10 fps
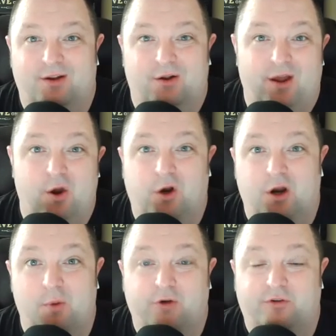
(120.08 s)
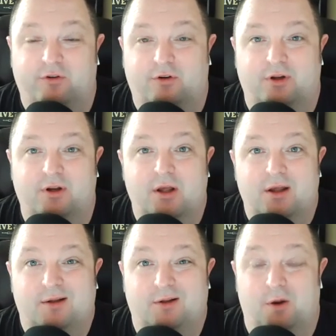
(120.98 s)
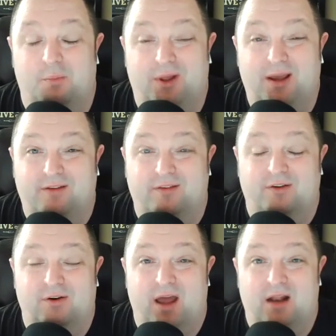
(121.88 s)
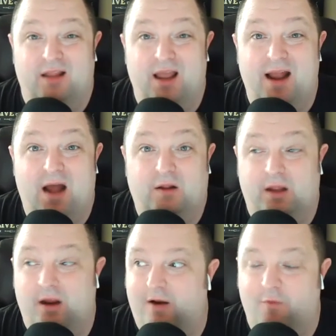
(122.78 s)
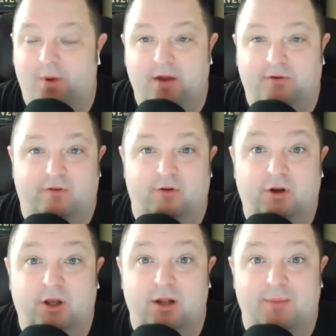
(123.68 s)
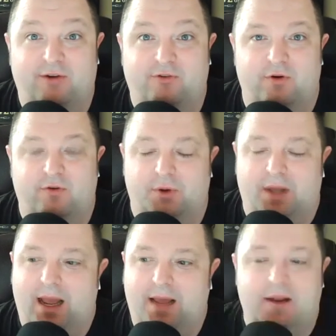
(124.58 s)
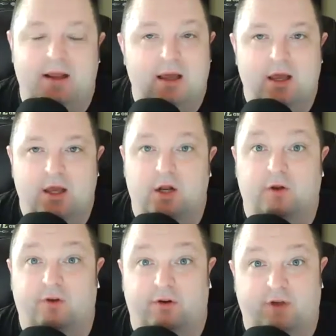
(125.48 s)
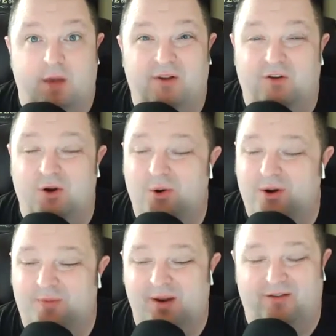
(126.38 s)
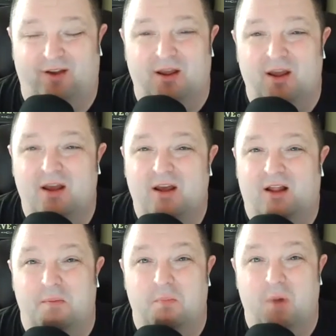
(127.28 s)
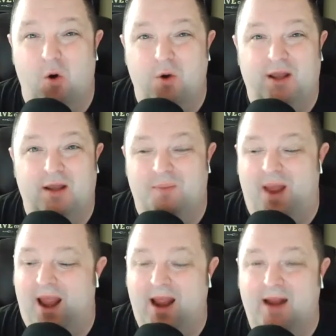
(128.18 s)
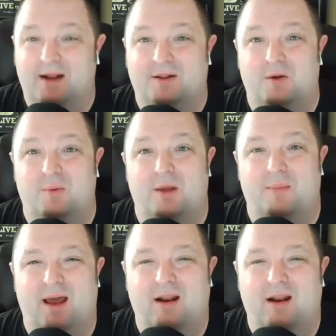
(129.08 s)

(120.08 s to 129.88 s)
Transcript: they go to commercial and, you know, Blaydes is still kind of laid out there and everybody's just looking to make sure he's okay. And then he, you know, he starts coming to and he's basically like moaning in pain a little bit, man.